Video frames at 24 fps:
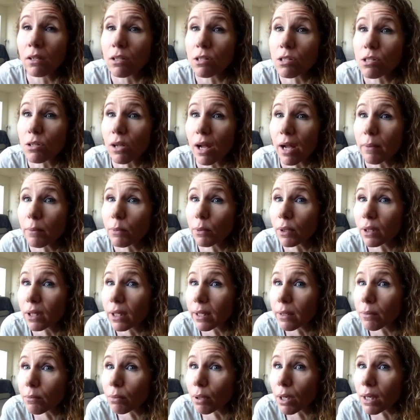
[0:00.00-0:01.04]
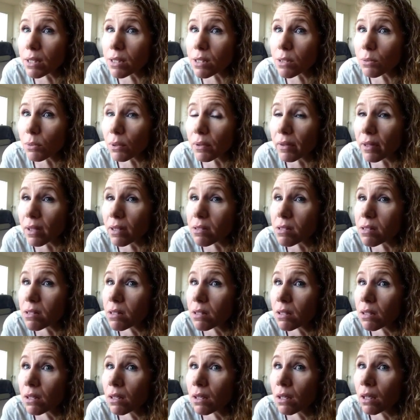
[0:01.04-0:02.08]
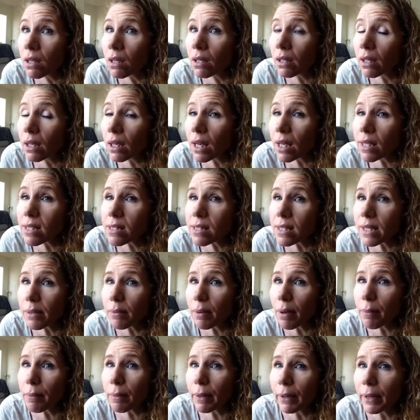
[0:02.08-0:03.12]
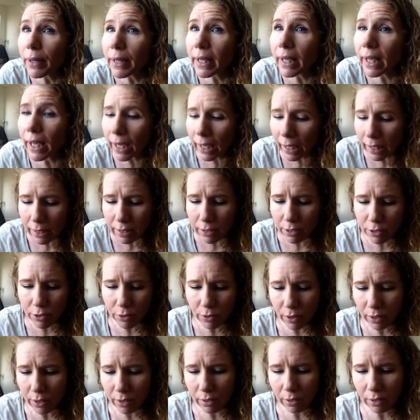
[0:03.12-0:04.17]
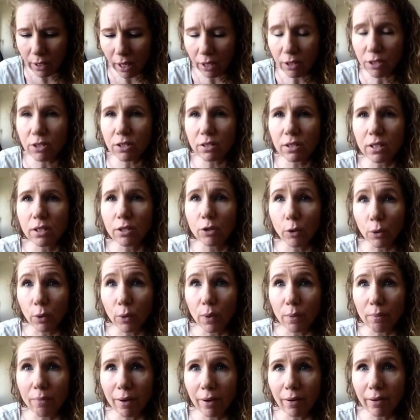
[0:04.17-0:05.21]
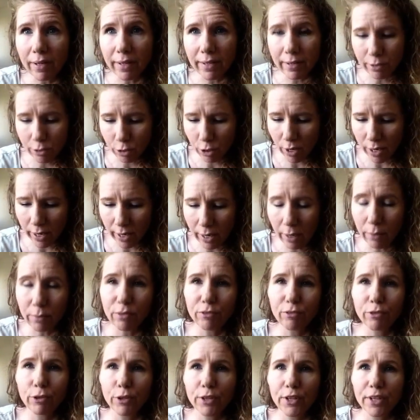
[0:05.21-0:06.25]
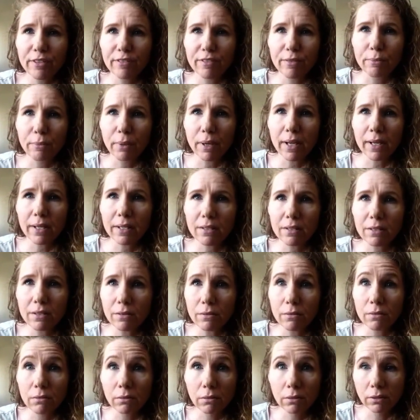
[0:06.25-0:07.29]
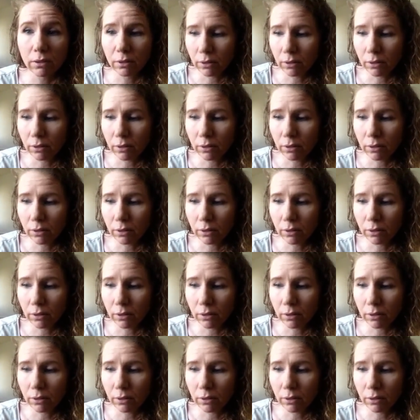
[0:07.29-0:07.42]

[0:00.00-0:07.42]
So I'm really impressed with this. The nice thing about Mary Kay is you can actually go to a party and try it out before you even buy it too.